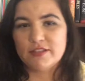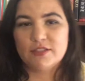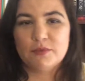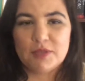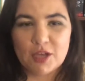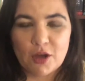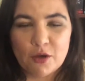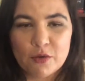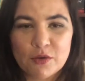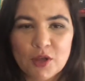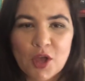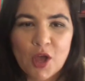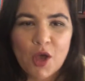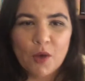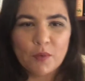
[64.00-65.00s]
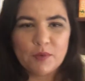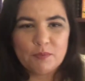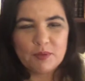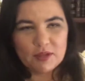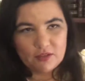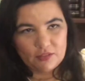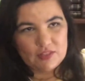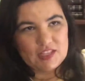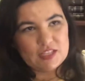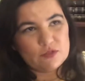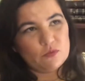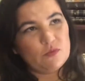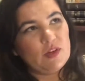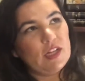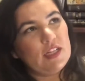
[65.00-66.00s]
that we owned, would build
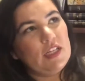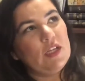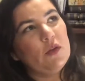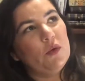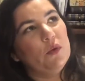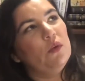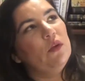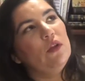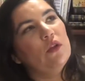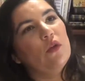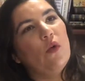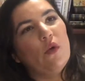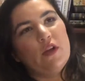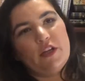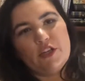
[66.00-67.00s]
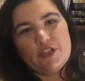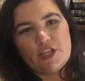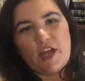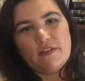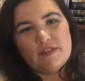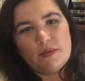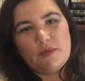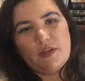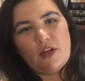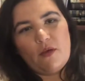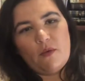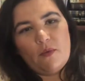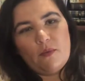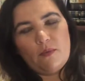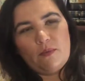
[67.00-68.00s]
these really cool corner shelves that would
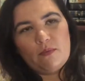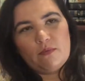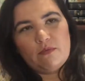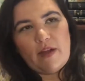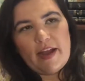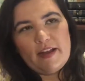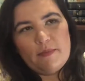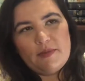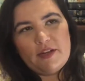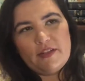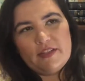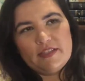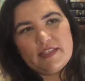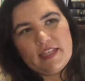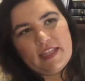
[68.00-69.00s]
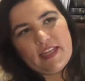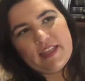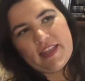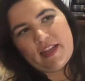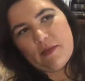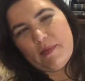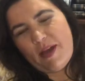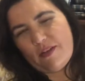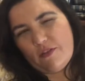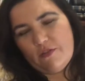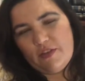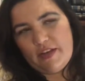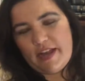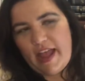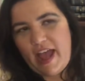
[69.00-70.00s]
go right up near the ceiling, like about 1.5
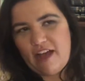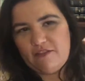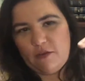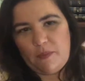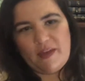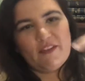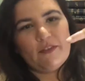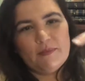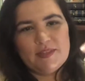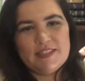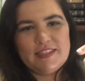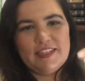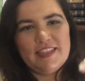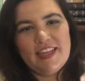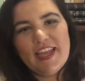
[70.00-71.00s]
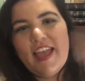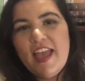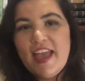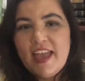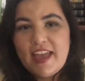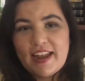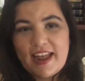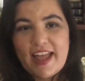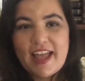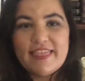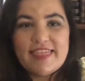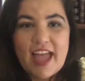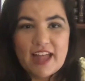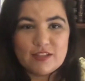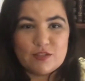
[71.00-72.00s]
feet away from the ceiling. And I
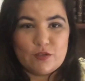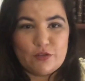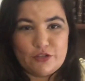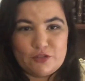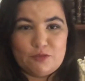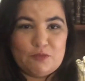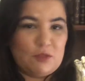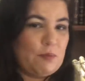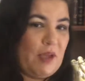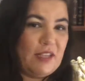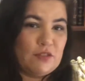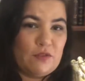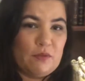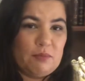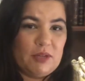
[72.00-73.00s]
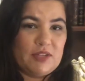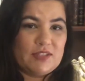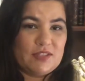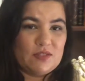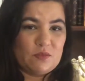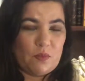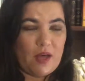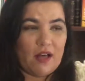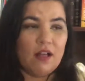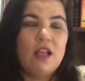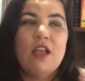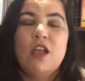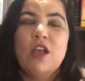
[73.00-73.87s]
had that storage space for books as well.